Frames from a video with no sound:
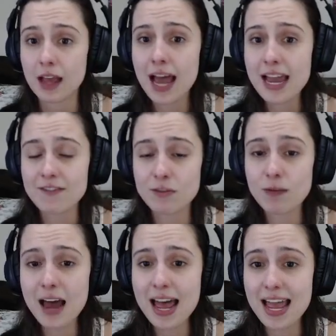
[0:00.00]
I have
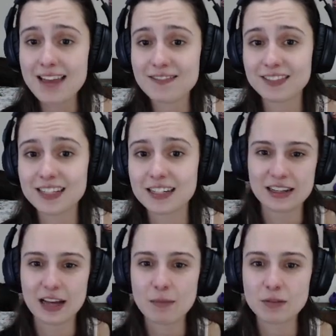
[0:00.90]
arrived!
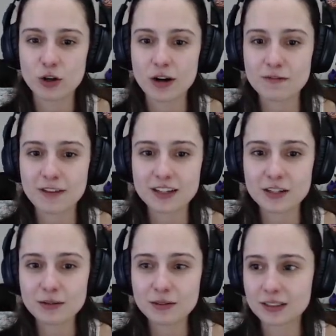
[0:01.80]
I'm gonna try to find
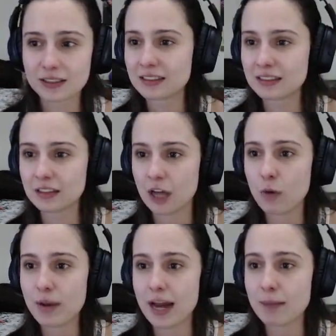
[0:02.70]
you. Oh
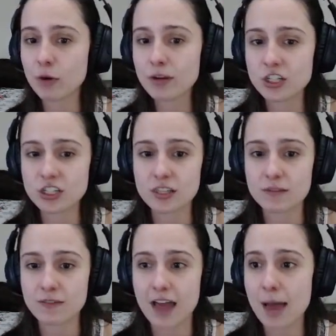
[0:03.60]
wait, I'm going just the
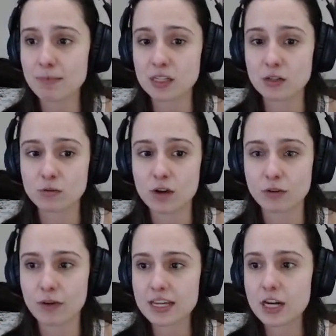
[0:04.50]
absolute wrong
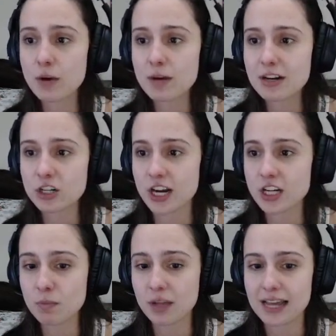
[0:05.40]
way. You know what, Amir? Change
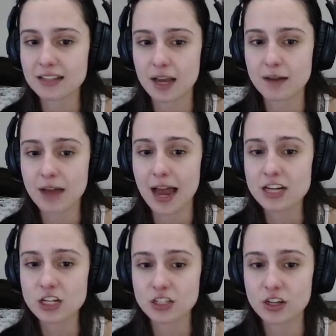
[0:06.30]
of plans. I'm, I
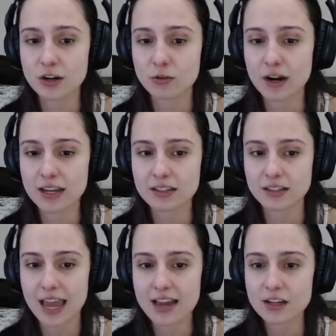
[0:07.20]
just started running in
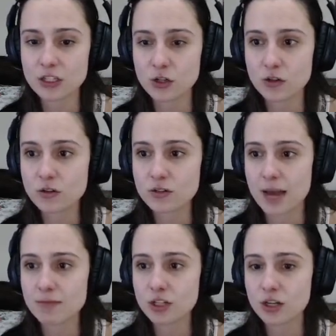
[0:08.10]
chaos circles.
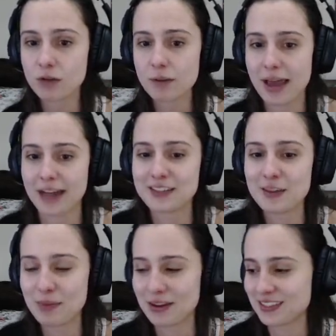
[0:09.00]
I'm just gonna run back to the
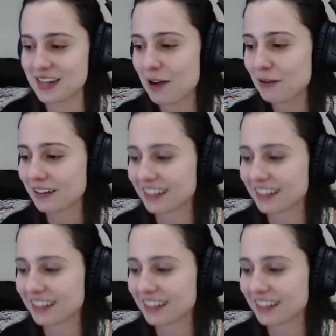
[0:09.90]
base now.